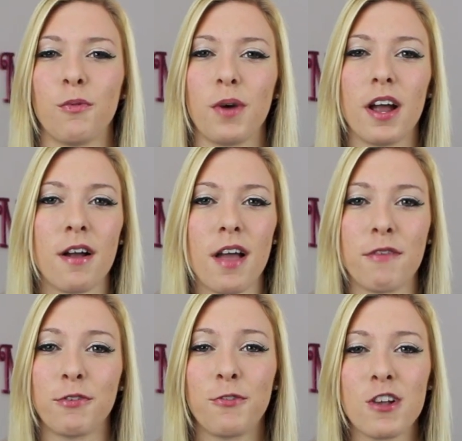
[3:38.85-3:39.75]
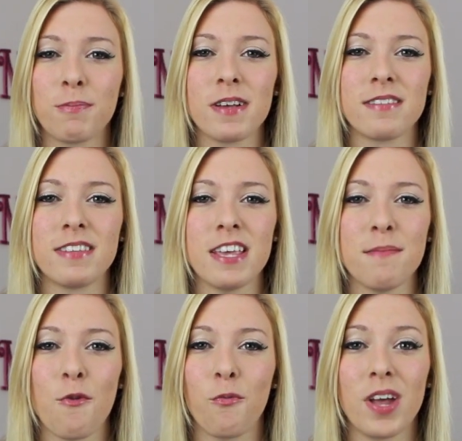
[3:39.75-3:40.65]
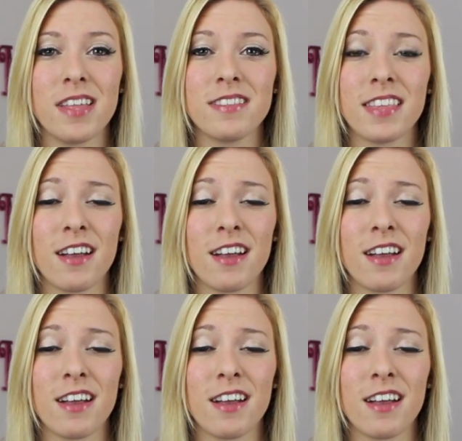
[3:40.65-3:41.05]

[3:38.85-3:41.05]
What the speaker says: where if the first place team wins,